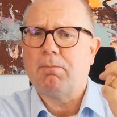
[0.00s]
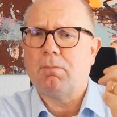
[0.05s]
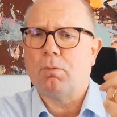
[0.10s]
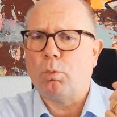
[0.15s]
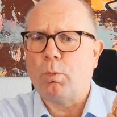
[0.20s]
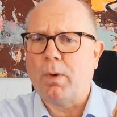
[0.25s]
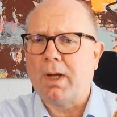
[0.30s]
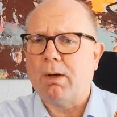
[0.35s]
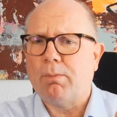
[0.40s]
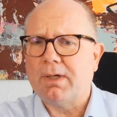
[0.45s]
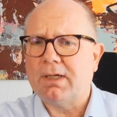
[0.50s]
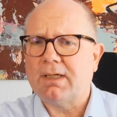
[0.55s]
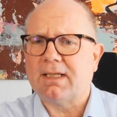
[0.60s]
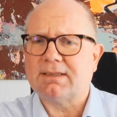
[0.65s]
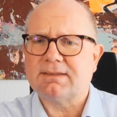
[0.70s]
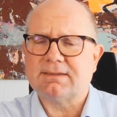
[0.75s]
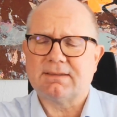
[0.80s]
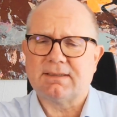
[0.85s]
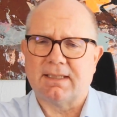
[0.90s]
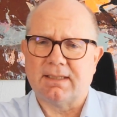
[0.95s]
where
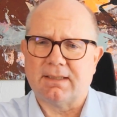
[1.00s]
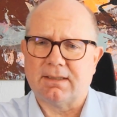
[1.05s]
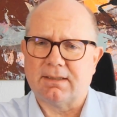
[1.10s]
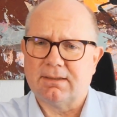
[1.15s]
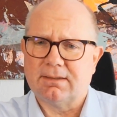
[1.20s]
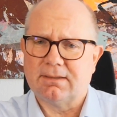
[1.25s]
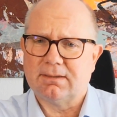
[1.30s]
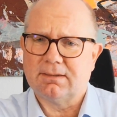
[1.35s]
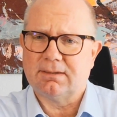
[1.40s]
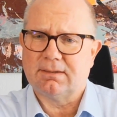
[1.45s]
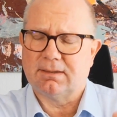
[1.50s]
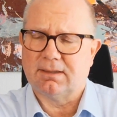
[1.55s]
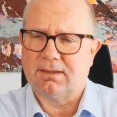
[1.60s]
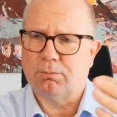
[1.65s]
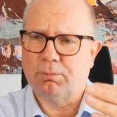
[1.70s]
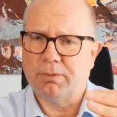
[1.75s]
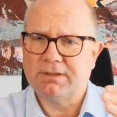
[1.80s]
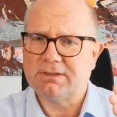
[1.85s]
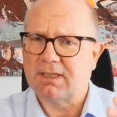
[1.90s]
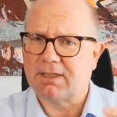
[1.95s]
does then
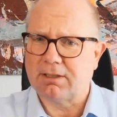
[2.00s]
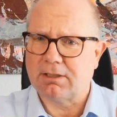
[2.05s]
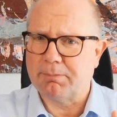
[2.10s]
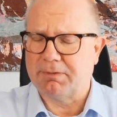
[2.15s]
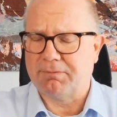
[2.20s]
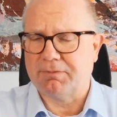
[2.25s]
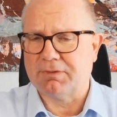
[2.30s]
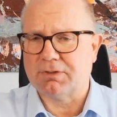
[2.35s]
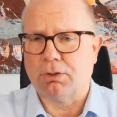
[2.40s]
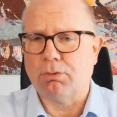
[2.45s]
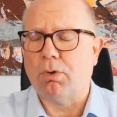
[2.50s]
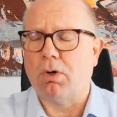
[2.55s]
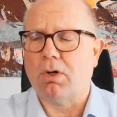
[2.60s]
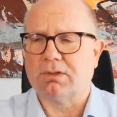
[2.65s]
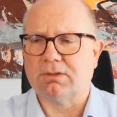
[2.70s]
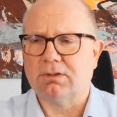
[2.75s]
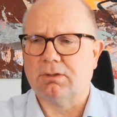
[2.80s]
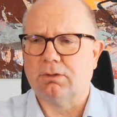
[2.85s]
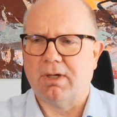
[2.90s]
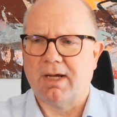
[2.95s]
we started a bit with
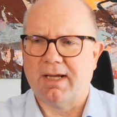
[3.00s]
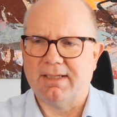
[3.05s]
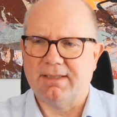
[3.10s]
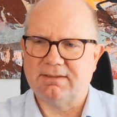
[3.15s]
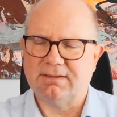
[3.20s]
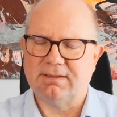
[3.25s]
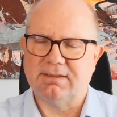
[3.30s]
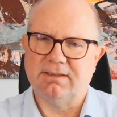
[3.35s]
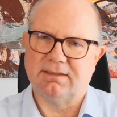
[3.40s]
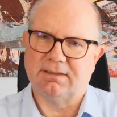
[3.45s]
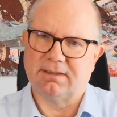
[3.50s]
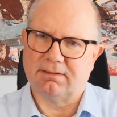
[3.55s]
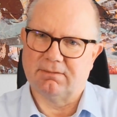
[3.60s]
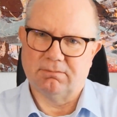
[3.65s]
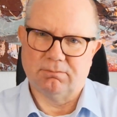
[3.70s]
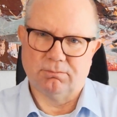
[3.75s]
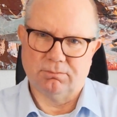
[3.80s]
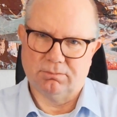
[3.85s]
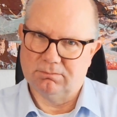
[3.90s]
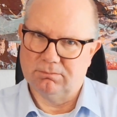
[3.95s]
OAuth and OIDC and
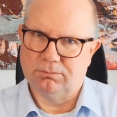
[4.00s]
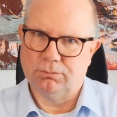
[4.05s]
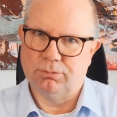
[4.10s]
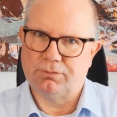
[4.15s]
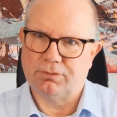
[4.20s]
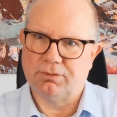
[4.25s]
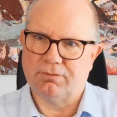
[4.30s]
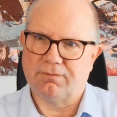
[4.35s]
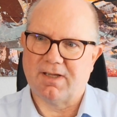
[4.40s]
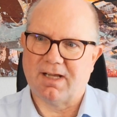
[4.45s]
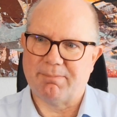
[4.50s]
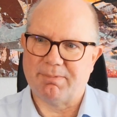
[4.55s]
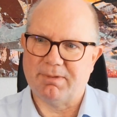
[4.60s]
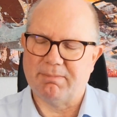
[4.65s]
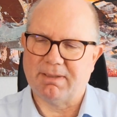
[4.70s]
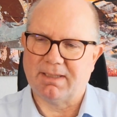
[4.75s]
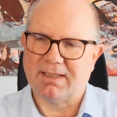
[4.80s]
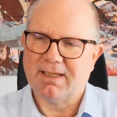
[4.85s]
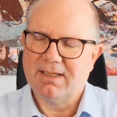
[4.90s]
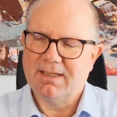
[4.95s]
then moved to FAPI,
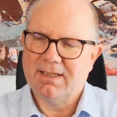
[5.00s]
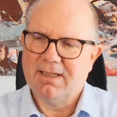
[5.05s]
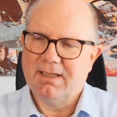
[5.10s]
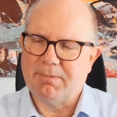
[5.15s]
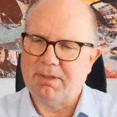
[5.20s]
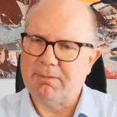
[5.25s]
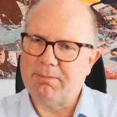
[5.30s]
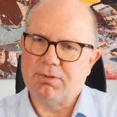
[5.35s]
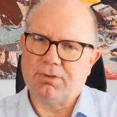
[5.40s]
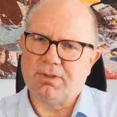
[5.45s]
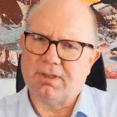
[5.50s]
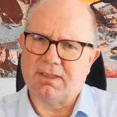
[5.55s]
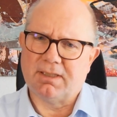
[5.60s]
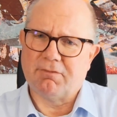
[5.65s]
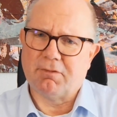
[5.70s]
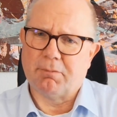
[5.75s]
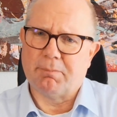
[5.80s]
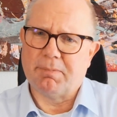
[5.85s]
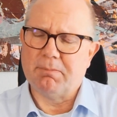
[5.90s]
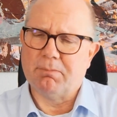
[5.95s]
but maybe you can
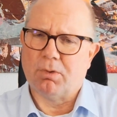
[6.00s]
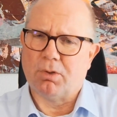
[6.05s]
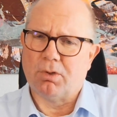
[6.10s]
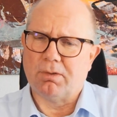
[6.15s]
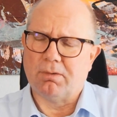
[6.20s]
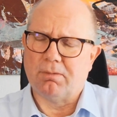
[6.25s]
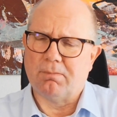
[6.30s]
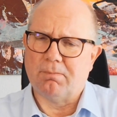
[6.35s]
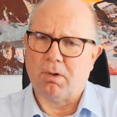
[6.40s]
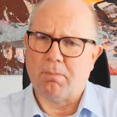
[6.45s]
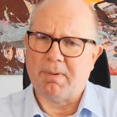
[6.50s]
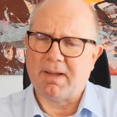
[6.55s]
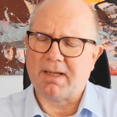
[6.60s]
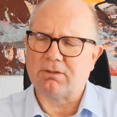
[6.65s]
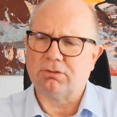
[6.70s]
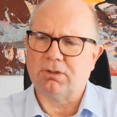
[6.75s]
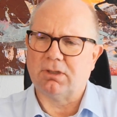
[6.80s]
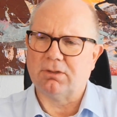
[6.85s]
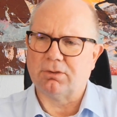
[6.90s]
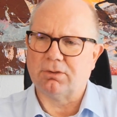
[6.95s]
give a bit more
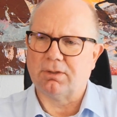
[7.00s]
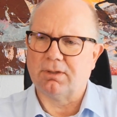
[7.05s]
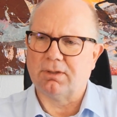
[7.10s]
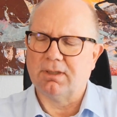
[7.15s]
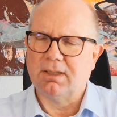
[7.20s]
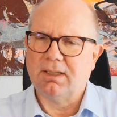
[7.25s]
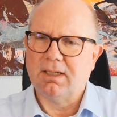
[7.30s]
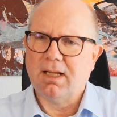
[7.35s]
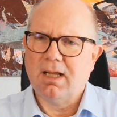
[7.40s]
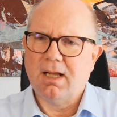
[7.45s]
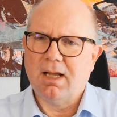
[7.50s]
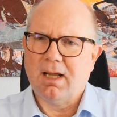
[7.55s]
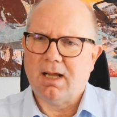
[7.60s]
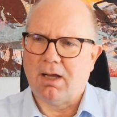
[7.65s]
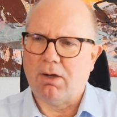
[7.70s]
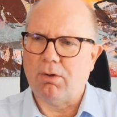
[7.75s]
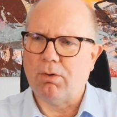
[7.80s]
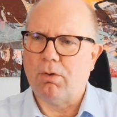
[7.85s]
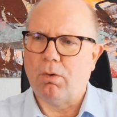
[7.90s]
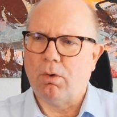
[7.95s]
background on
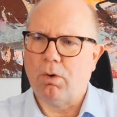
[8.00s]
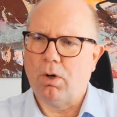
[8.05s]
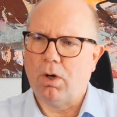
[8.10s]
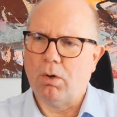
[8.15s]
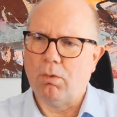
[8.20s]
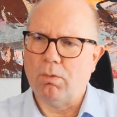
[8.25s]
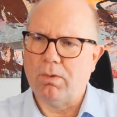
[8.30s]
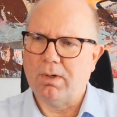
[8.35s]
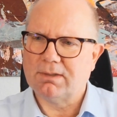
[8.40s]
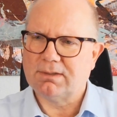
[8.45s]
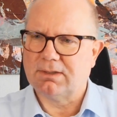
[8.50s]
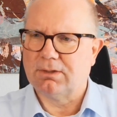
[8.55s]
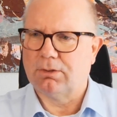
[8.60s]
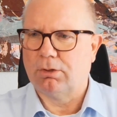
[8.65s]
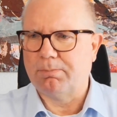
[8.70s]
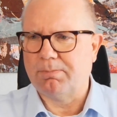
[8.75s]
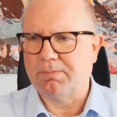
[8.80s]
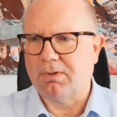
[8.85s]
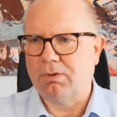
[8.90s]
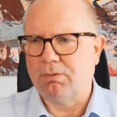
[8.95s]
how OAuth
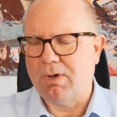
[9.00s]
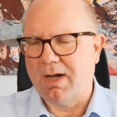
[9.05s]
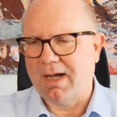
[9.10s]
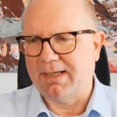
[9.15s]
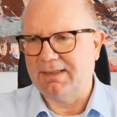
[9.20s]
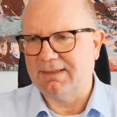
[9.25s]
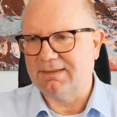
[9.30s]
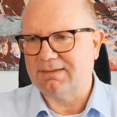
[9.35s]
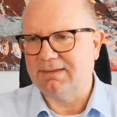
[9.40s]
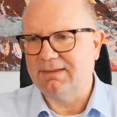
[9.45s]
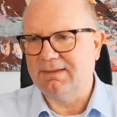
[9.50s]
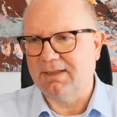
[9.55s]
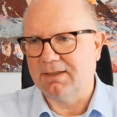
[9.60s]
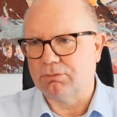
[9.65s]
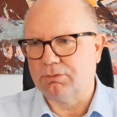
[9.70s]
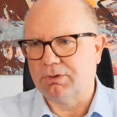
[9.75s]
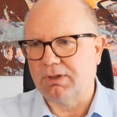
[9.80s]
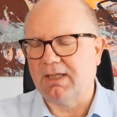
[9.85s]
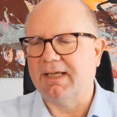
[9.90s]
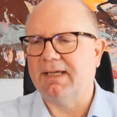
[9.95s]
and OIDC then
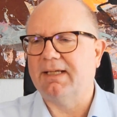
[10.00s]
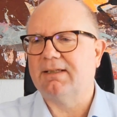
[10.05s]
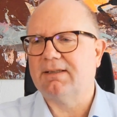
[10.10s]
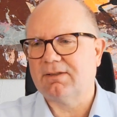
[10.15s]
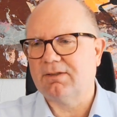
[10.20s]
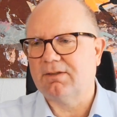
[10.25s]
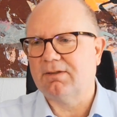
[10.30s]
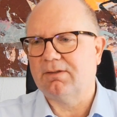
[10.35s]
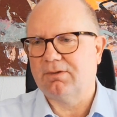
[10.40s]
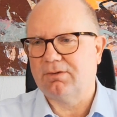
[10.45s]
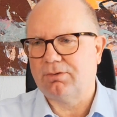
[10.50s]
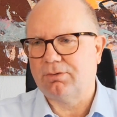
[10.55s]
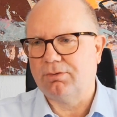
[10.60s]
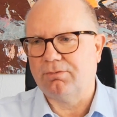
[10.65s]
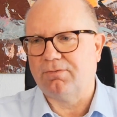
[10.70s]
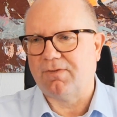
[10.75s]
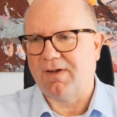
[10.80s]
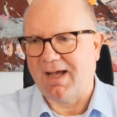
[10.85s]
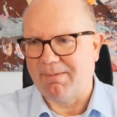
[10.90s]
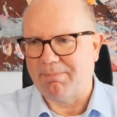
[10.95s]
relate to
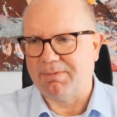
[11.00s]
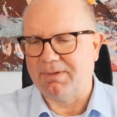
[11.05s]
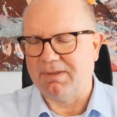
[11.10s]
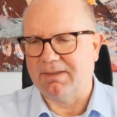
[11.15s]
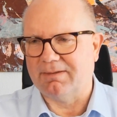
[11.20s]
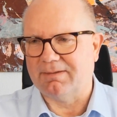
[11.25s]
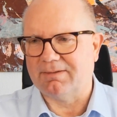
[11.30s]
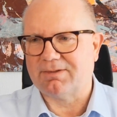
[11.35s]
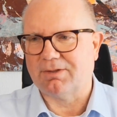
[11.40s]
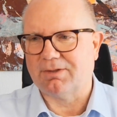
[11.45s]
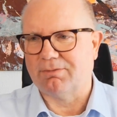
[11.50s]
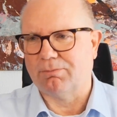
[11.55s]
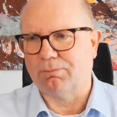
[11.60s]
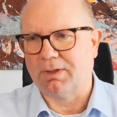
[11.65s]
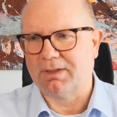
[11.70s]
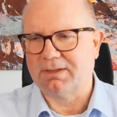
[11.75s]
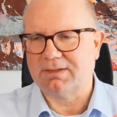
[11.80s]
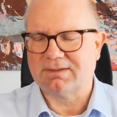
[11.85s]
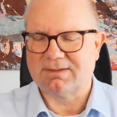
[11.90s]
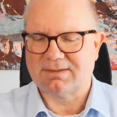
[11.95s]
FAPI. So
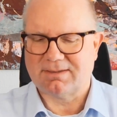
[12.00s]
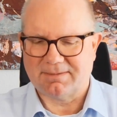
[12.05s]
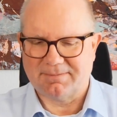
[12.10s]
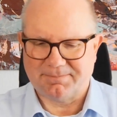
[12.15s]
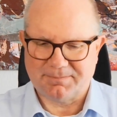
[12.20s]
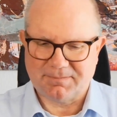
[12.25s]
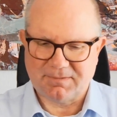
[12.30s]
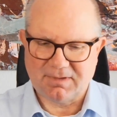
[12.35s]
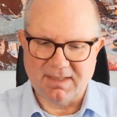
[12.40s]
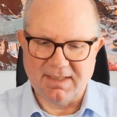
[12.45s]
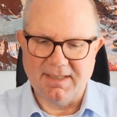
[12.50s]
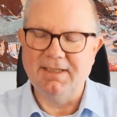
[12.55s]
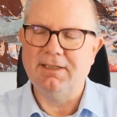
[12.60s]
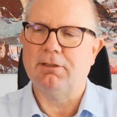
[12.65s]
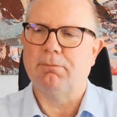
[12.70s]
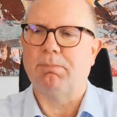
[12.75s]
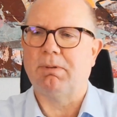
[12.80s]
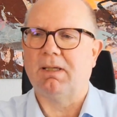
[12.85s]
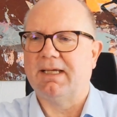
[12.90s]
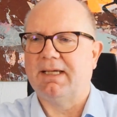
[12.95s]
what is the
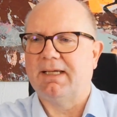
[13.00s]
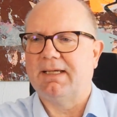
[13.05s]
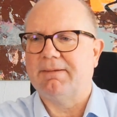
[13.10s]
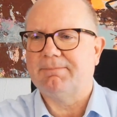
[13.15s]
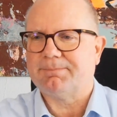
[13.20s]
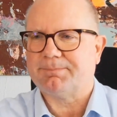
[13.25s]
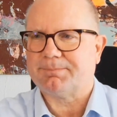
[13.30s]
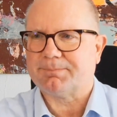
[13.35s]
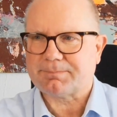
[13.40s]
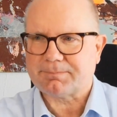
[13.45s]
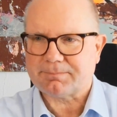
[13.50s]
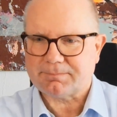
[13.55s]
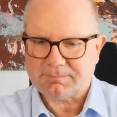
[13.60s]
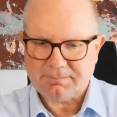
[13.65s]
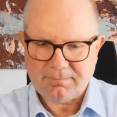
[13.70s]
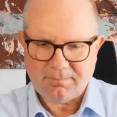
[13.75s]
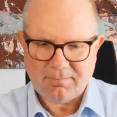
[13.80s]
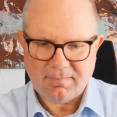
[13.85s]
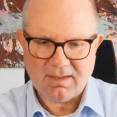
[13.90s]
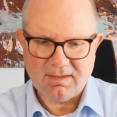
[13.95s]
interplay
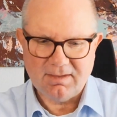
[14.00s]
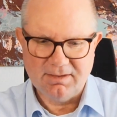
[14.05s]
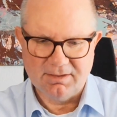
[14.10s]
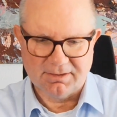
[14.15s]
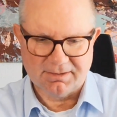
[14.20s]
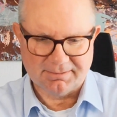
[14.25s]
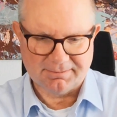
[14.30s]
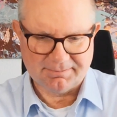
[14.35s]
here?